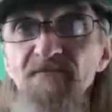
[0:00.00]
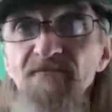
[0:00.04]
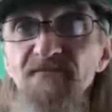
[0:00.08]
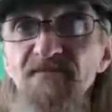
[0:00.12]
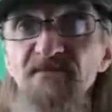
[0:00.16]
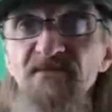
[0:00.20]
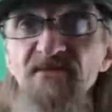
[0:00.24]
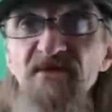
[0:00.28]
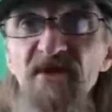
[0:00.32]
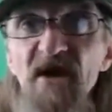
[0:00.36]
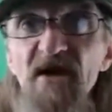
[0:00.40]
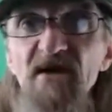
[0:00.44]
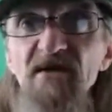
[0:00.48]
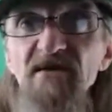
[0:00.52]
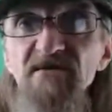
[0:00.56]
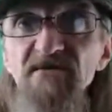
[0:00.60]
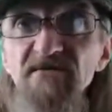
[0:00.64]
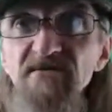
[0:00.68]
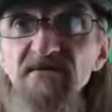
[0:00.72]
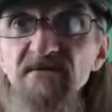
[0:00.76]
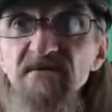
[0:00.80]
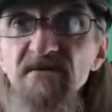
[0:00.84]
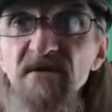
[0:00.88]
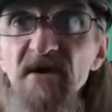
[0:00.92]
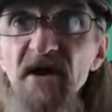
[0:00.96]
Yeah.
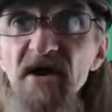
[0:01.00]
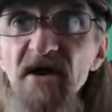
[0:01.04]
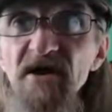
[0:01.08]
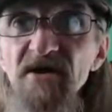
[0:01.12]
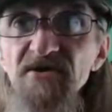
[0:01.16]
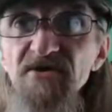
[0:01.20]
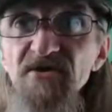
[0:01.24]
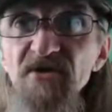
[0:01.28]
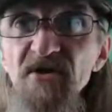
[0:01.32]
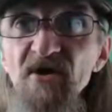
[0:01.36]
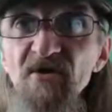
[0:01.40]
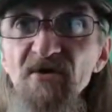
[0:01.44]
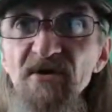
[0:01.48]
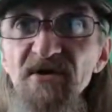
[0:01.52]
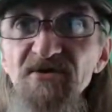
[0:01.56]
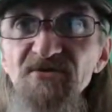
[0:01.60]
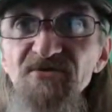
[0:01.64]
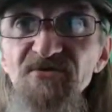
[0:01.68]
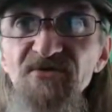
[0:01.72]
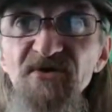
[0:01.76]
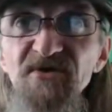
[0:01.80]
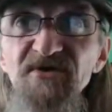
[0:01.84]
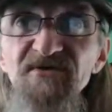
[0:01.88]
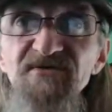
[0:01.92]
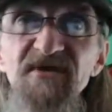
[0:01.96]
You know, and
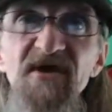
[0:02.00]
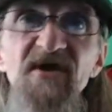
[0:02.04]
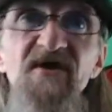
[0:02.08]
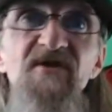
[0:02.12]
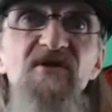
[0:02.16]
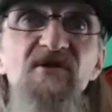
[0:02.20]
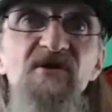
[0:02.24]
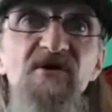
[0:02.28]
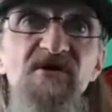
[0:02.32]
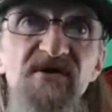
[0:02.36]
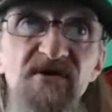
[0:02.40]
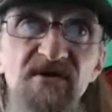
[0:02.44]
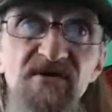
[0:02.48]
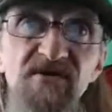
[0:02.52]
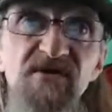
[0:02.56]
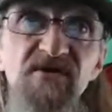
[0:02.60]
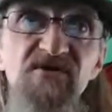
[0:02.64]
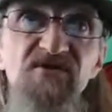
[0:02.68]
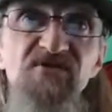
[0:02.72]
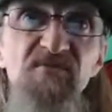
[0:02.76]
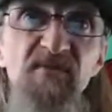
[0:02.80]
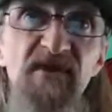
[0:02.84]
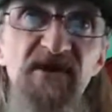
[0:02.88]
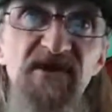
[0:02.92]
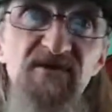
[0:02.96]
see, now look,
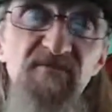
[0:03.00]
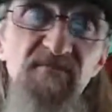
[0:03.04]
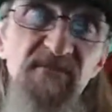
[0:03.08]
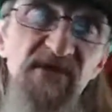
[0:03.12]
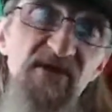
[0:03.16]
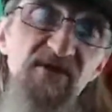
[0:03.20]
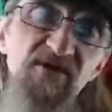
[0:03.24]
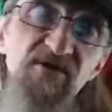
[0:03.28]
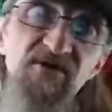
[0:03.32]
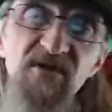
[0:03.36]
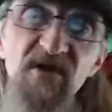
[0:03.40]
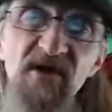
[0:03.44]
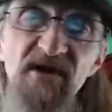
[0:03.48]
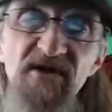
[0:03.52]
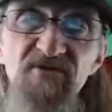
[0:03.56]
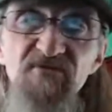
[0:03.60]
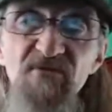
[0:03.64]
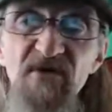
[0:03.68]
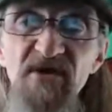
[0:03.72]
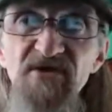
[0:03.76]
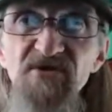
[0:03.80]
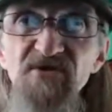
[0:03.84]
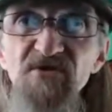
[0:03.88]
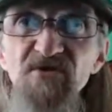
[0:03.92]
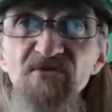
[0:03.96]
it's making me look like
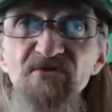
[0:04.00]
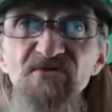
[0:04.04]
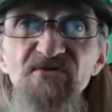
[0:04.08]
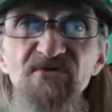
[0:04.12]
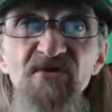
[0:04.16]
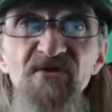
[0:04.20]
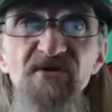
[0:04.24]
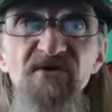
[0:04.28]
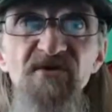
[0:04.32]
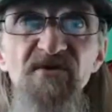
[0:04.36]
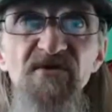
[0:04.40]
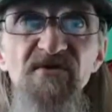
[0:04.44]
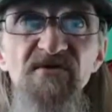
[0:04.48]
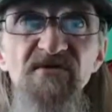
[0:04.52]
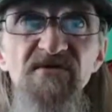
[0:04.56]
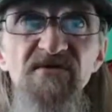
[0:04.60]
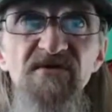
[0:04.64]
Gray Hughes, isn't it?